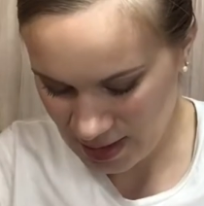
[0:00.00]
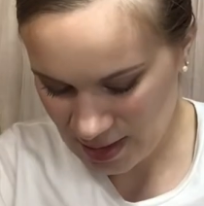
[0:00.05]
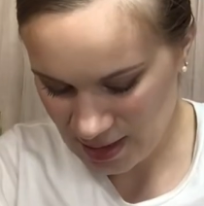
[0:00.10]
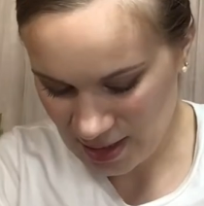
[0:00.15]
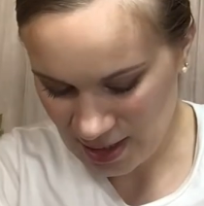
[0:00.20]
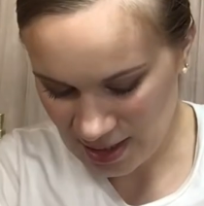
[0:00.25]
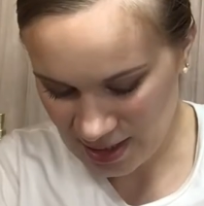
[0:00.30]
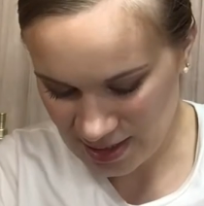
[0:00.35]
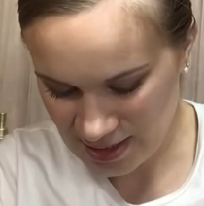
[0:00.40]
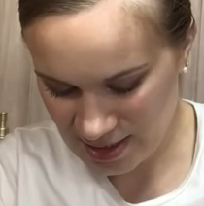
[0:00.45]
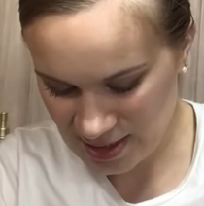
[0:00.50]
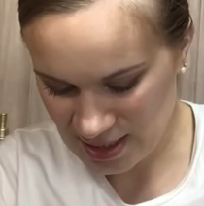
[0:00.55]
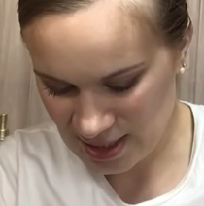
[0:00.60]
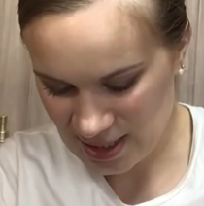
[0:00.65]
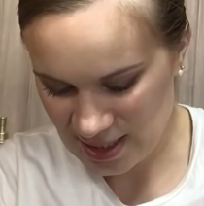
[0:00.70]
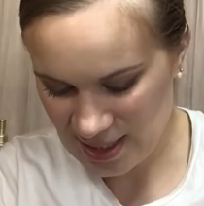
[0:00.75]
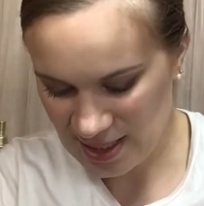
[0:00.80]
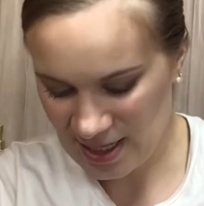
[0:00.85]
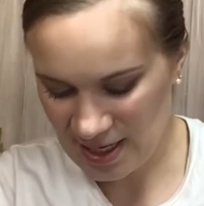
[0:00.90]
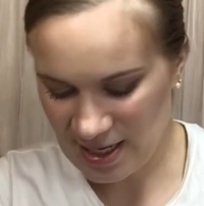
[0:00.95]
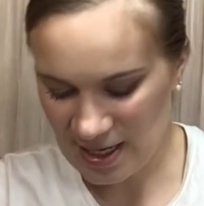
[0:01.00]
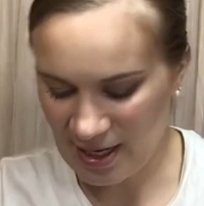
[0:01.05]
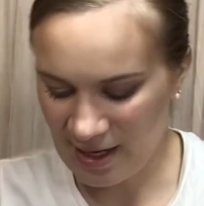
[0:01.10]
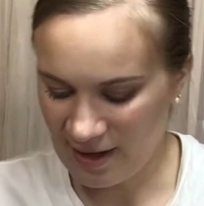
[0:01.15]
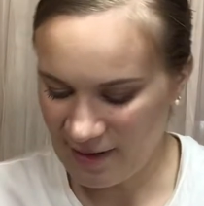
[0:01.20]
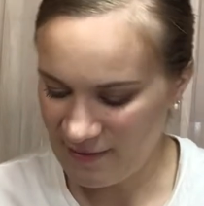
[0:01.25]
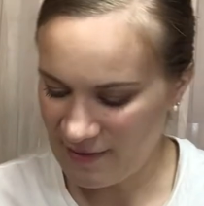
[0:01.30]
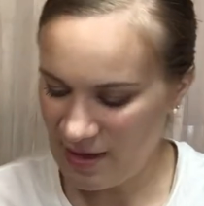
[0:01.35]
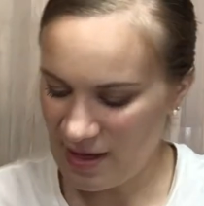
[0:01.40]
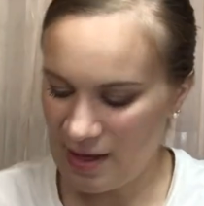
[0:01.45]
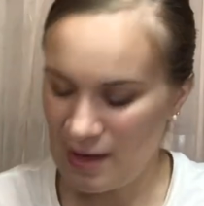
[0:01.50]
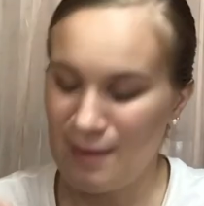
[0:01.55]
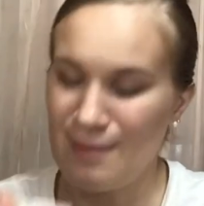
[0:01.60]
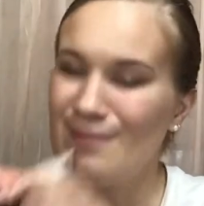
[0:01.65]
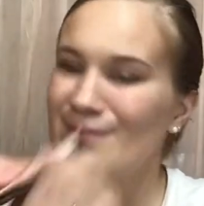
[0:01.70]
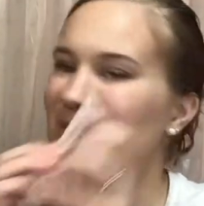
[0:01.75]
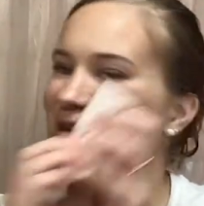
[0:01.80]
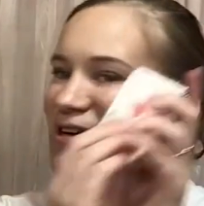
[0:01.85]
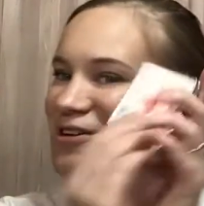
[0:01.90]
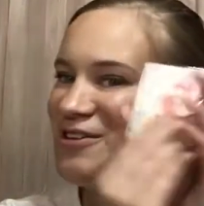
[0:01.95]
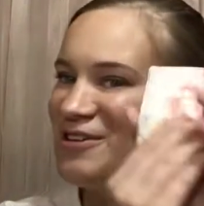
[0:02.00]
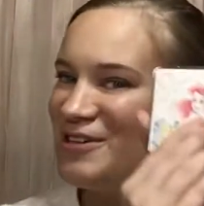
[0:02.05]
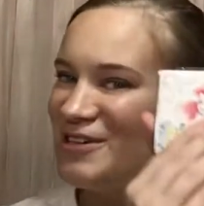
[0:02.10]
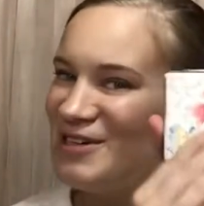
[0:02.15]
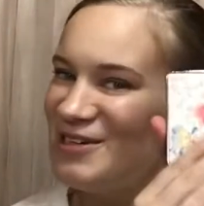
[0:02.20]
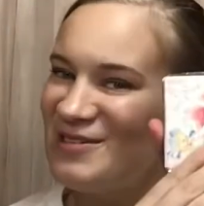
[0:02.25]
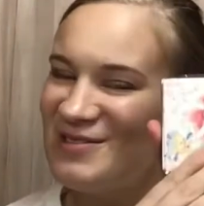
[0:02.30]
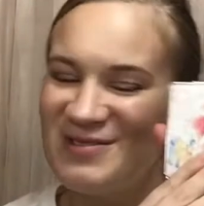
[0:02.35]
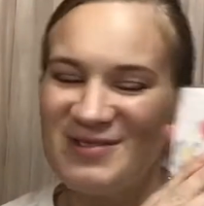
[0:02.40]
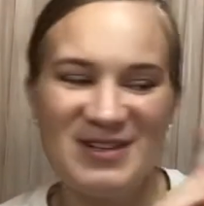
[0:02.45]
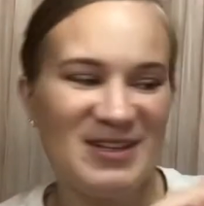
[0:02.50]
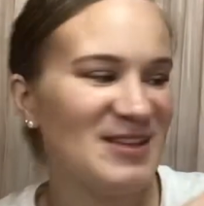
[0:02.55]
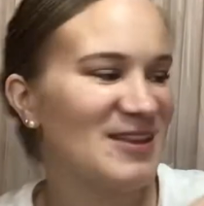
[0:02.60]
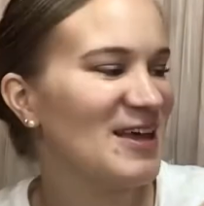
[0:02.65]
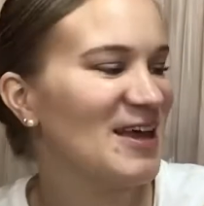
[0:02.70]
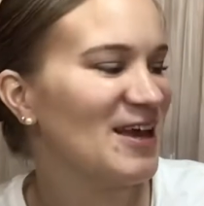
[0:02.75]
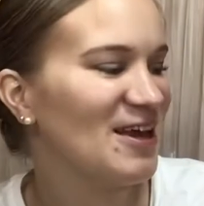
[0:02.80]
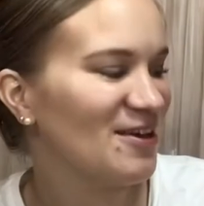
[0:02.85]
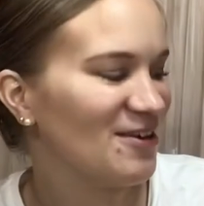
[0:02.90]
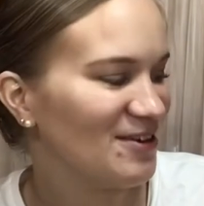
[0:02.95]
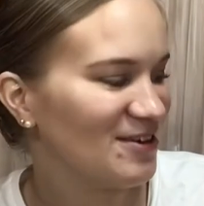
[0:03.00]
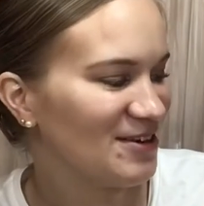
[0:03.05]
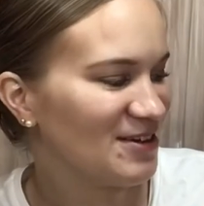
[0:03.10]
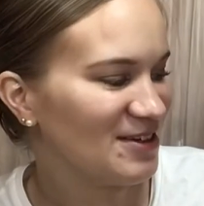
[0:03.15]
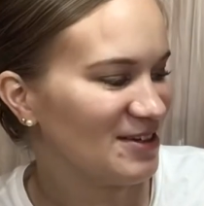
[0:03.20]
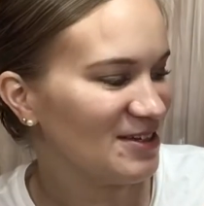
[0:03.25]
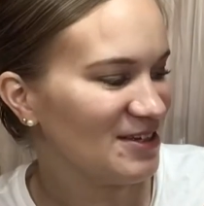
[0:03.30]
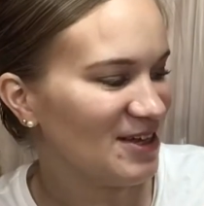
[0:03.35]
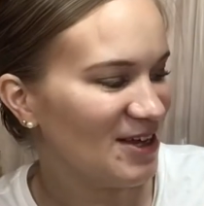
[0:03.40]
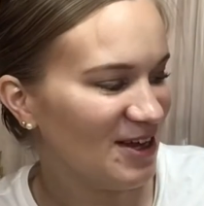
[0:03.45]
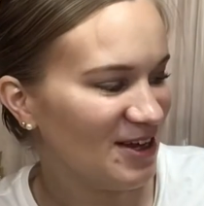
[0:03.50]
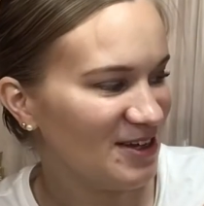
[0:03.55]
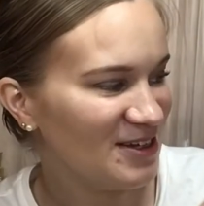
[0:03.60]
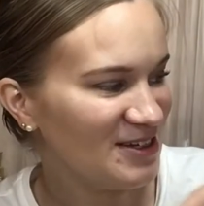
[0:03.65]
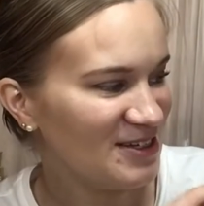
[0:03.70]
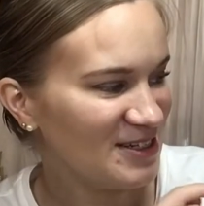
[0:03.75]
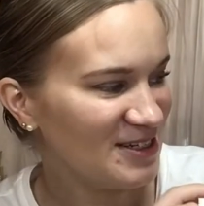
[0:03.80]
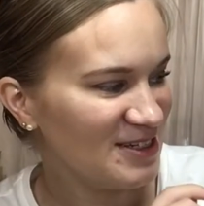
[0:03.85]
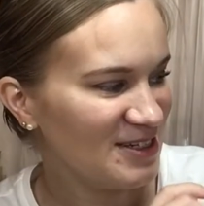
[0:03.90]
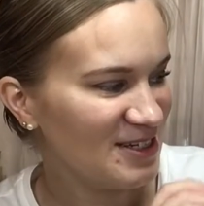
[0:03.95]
Next, I have a mirror with Ariel on it.